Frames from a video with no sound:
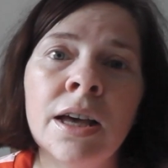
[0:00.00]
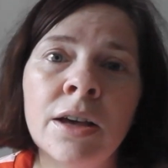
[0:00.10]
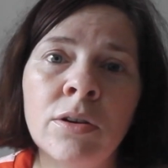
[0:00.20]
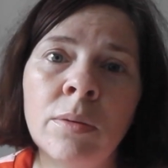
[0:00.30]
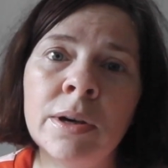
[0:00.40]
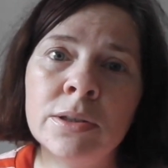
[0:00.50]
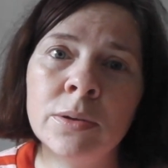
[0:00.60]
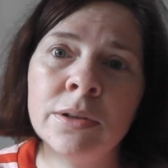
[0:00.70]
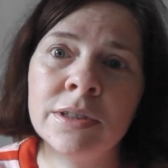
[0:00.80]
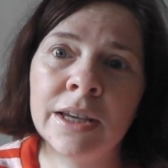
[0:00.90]
Got my
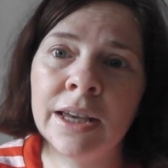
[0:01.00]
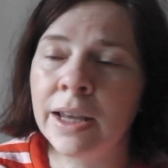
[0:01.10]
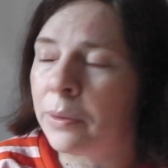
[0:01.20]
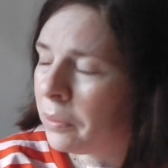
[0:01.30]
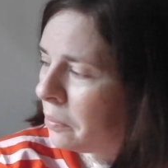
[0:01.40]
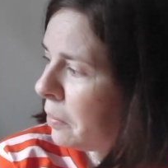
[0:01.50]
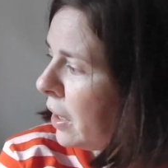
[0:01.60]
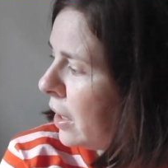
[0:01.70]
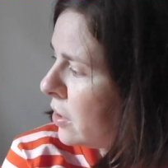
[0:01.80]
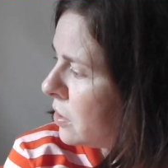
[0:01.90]
daughter here with
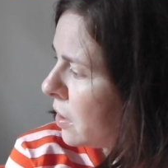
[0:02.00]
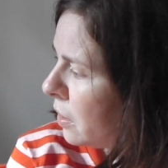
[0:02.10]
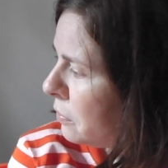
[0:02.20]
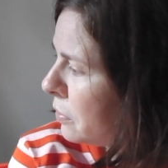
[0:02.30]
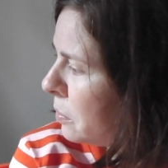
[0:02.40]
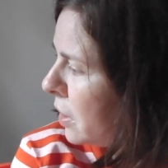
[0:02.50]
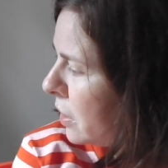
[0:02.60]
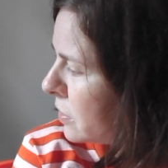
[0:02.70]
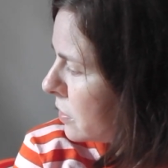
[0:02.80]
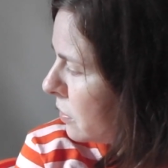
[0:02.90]
me. She's home from
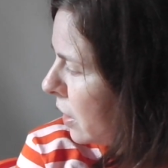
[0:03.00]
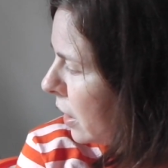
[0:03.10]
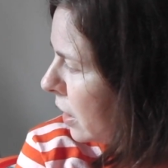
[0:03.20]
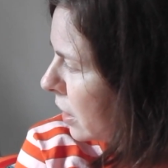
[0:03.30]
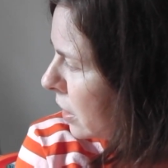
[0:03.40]
nursery.